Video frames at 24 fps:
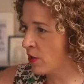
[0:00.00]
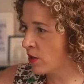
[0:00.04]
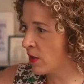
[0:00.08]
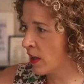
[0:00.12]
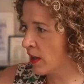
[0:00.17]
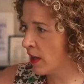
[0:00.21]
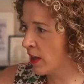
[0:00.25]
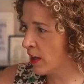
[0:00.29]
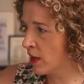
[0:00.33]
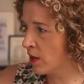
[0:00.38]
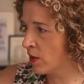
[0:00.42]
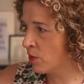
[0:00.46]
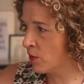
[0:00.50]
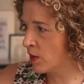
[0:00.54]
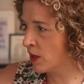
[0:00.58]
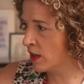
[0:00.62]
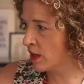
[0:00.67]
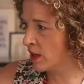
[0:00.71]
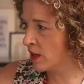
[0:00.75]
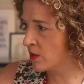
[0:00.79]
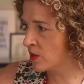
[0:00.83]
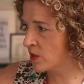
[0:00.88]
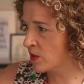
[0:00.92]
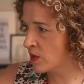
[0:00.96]
Okay,
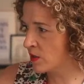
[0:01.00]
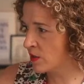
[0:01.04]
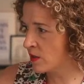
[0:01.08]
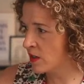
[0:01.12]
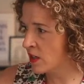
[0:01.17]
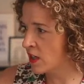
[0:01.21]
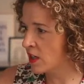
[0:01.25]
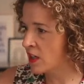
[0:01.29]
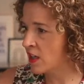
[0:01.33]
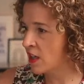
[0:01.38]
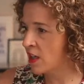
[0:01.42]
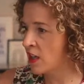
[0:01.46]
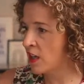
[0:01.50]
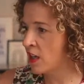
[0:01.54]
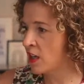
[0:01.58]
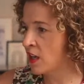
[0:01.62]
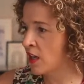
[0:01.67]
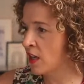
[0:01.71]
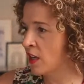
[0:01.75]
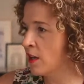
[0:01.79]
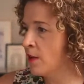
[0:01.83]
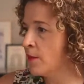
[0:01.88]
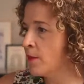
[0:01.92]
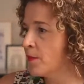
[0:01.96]
we answered
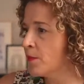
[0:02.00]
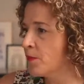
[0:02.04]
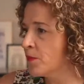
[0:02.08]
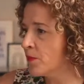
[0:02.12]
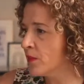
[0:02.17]
Nikki.